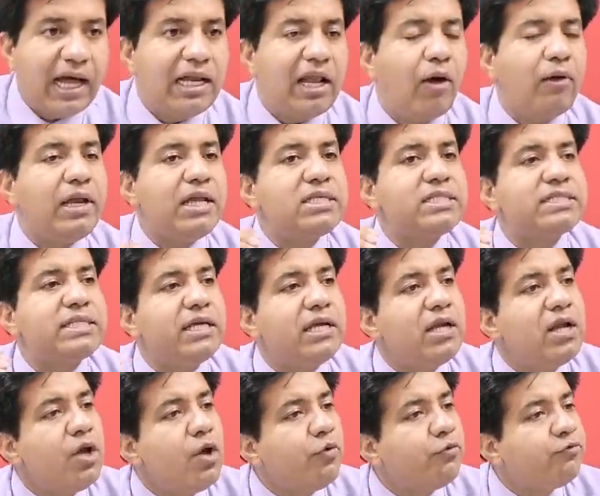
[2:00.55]
now listen
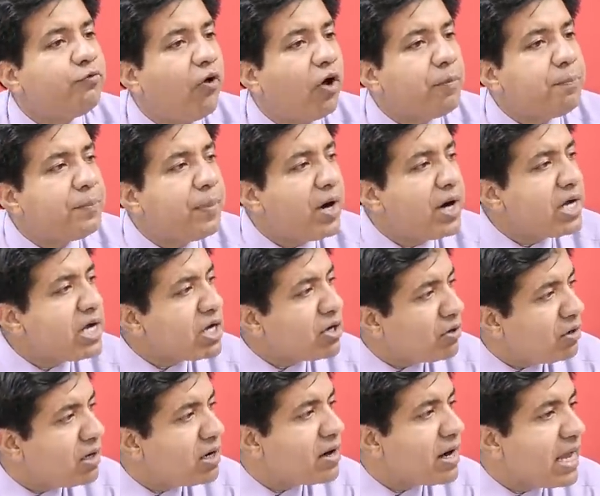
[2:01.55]
for
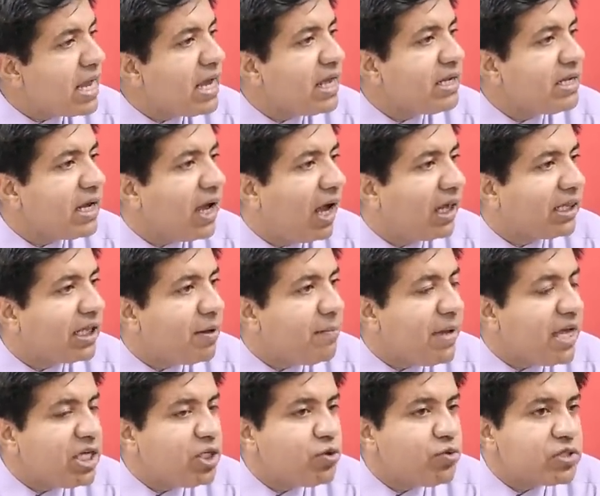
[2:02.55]
particular area they
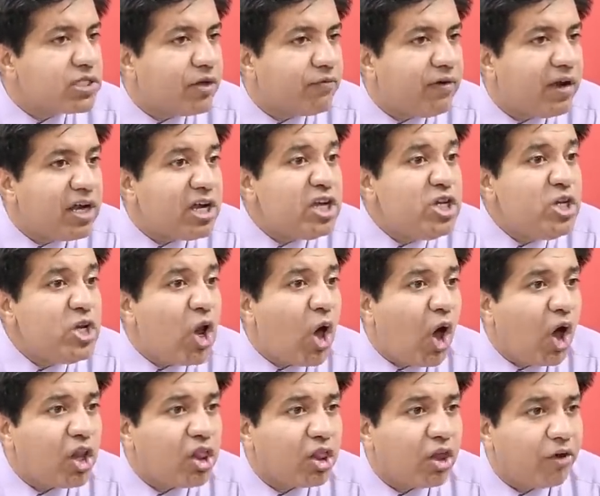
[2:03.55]
may use the word
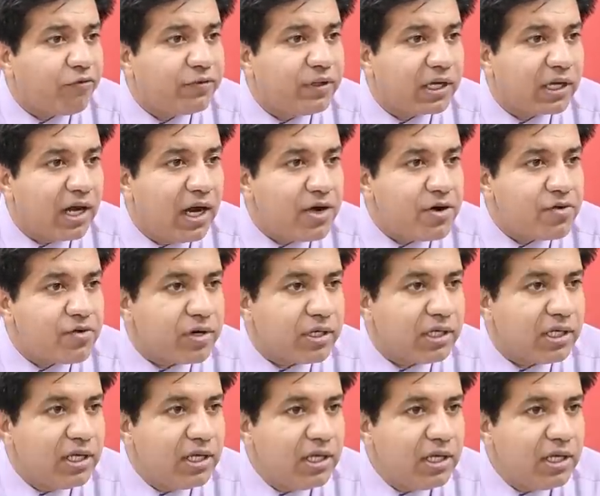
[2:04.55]
north of the country